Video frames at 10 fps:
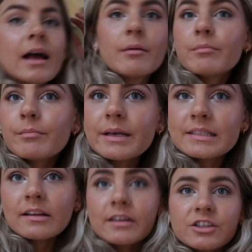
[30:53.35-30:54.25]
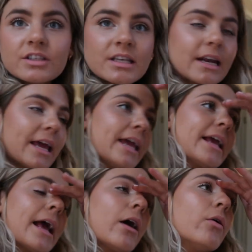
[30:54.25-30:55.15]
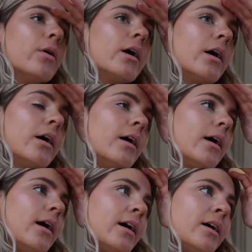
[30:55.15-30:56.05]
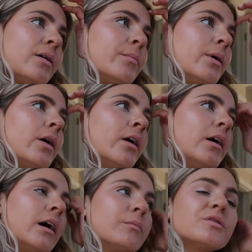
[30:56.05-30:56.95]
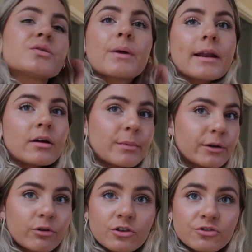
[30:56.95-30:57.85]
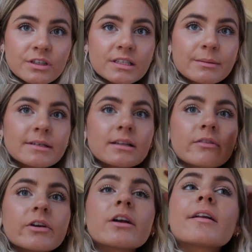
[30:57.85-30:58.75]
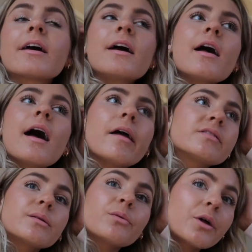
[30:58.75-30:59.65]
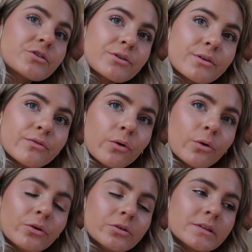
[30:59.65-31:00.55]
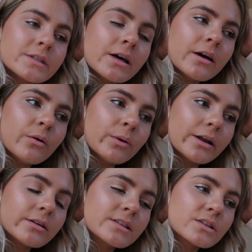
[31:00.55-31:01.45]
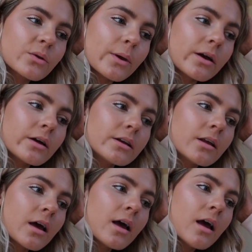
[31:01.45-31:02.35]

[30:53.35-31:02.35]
I'm basically just gonna hang out. I'm just waiting on my groceries to be delivered. I have some laundry to fold. What else is going on?